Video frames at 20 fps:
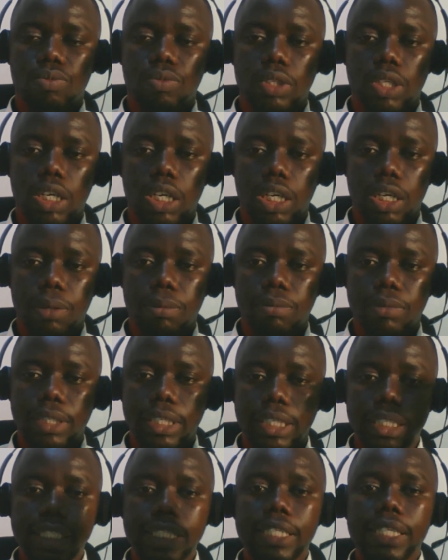
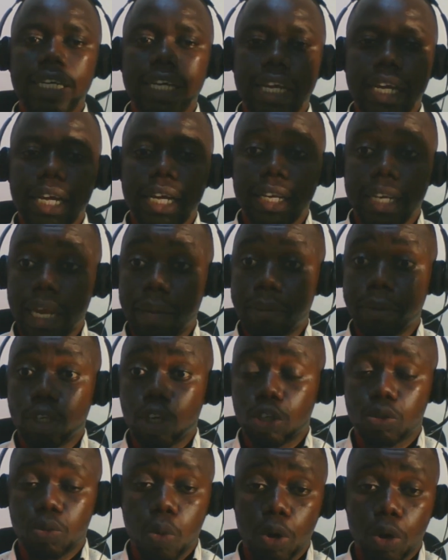let me
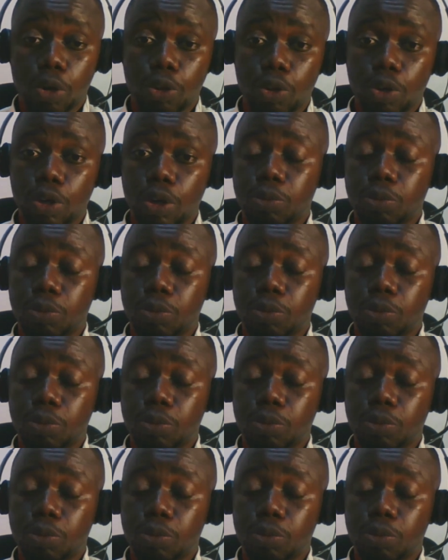just walk you through.